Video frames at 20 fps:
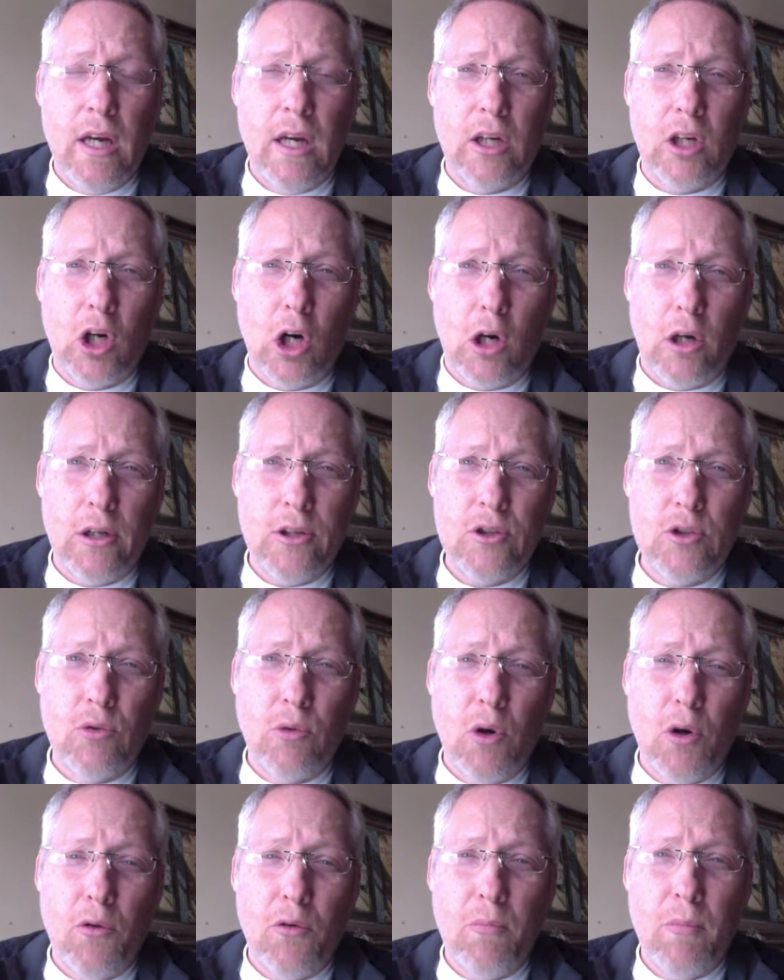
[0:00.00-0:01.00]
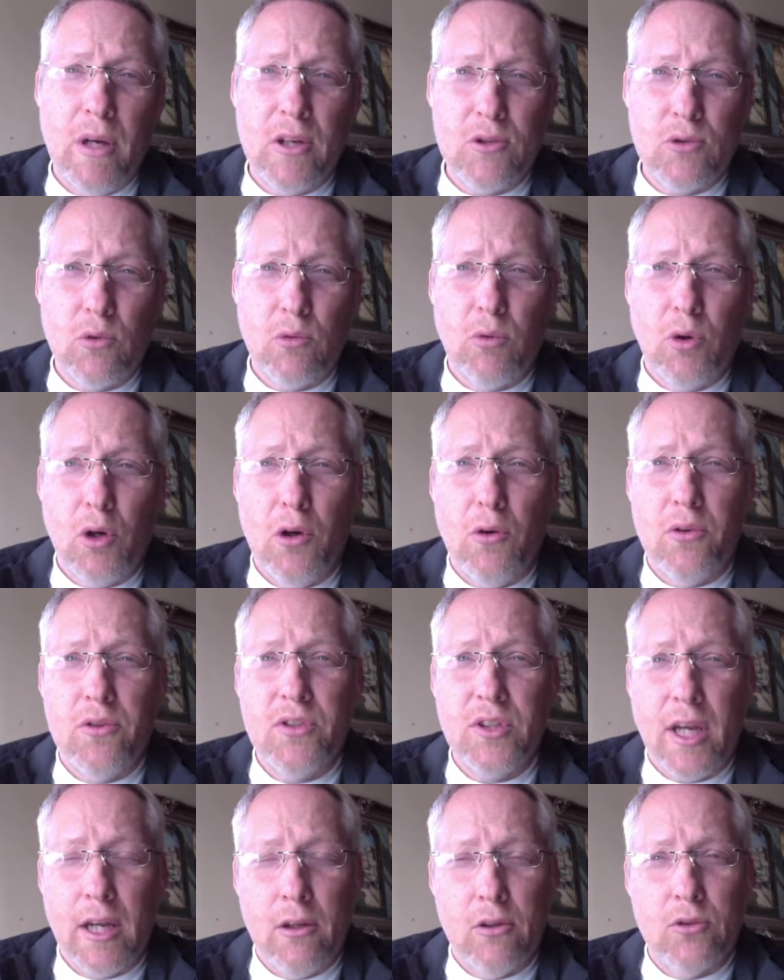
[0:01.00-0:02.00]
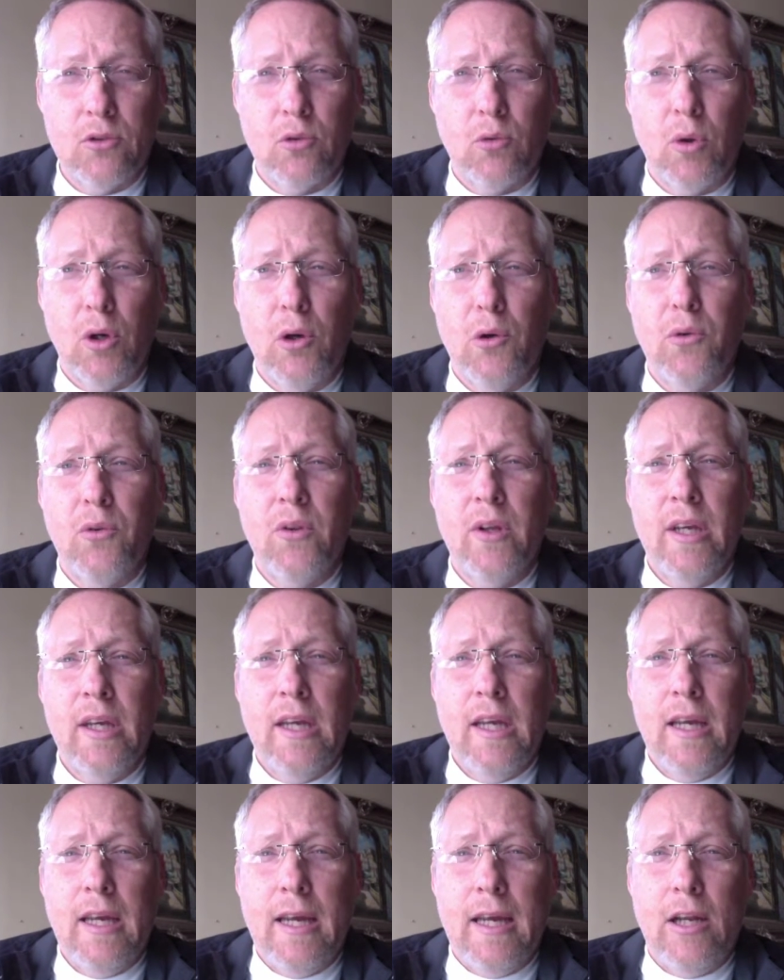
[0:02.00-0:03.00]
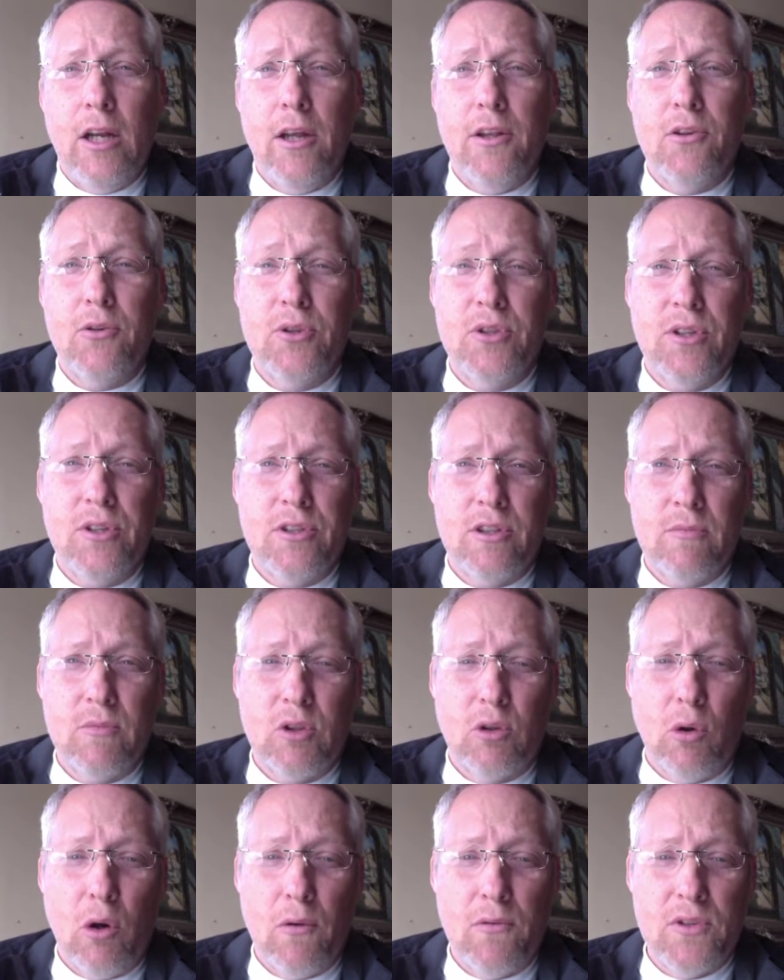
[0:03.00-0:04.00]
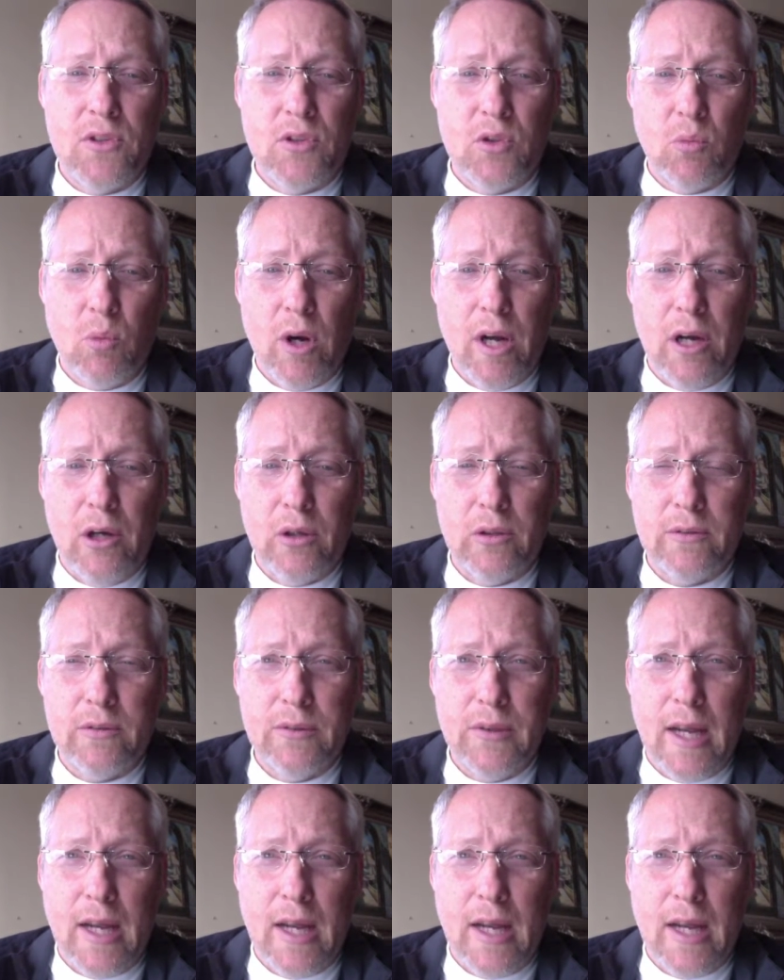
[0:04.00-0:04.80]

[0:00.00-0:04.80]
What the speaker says: cartilage growth, muscle growth, skeletal growth, and other systems growths as well.